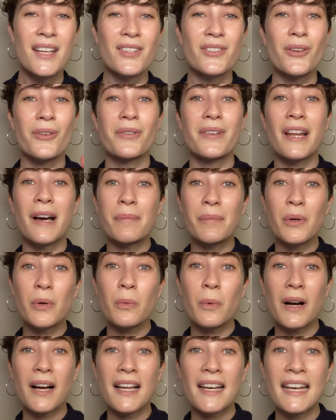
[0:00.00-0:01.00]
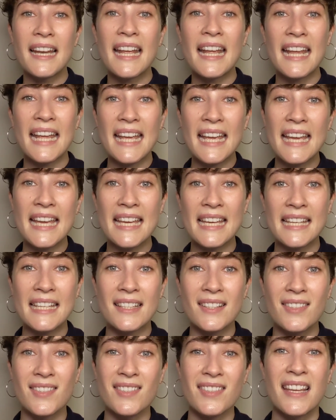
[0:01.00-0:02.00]
So number one
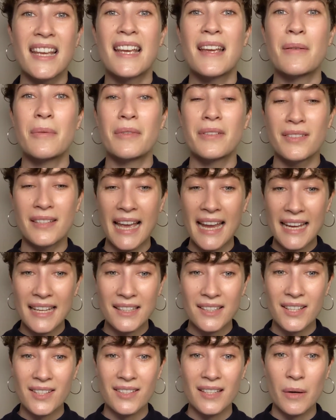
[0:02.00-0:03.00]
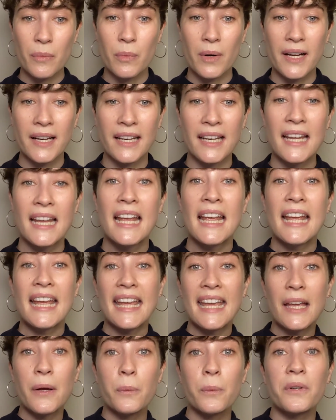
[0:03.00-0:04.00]
is saying to someone,
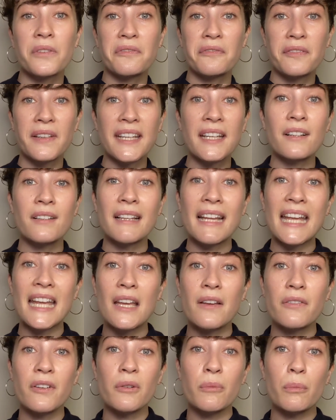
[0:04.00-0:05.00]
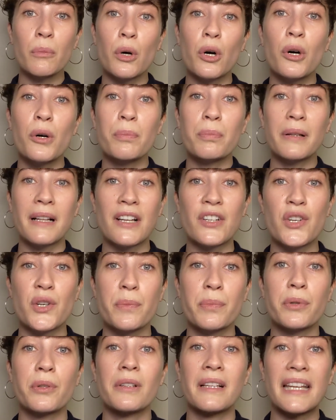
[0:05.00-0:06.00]
it would feel even more
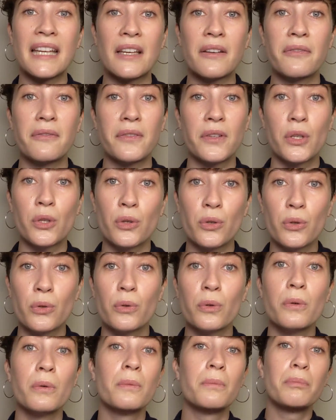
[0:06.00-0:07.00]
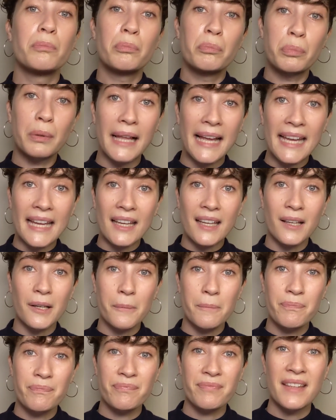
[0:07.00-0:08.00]
pleasurable if you blank.
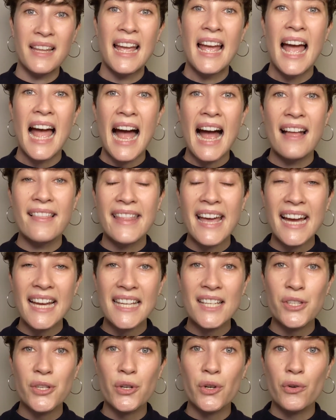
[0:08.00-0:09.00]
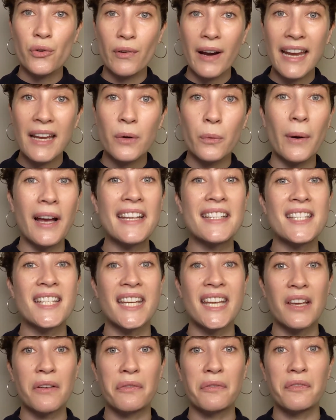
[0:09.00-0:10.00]
And that is a great way to
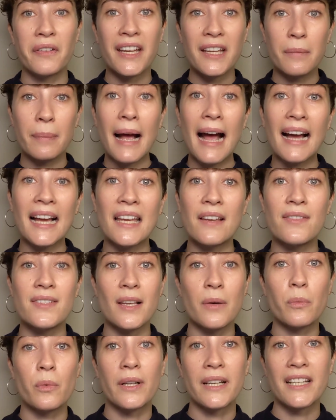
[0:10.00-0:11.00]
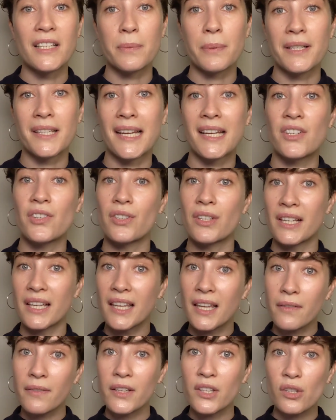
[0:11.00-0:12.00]
give feedback if someone is potentially
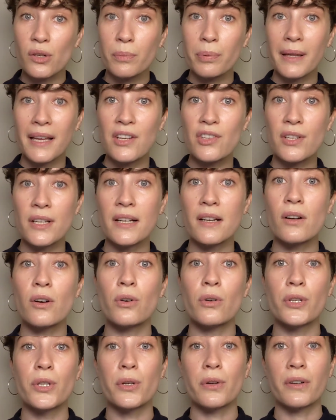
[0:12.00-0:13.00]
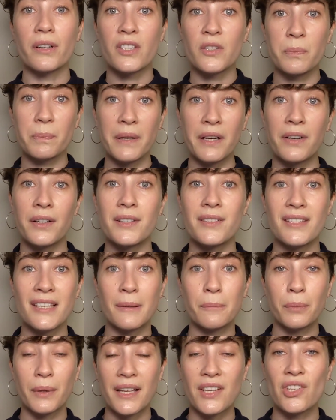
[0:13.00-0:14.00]
giving you pleasure or you're
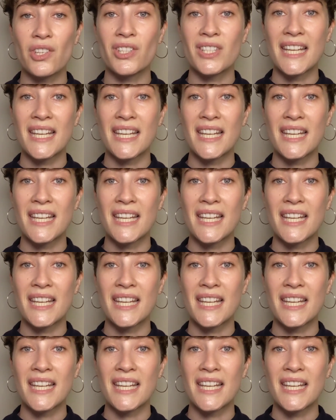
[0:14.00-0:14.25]
experiencing pleasure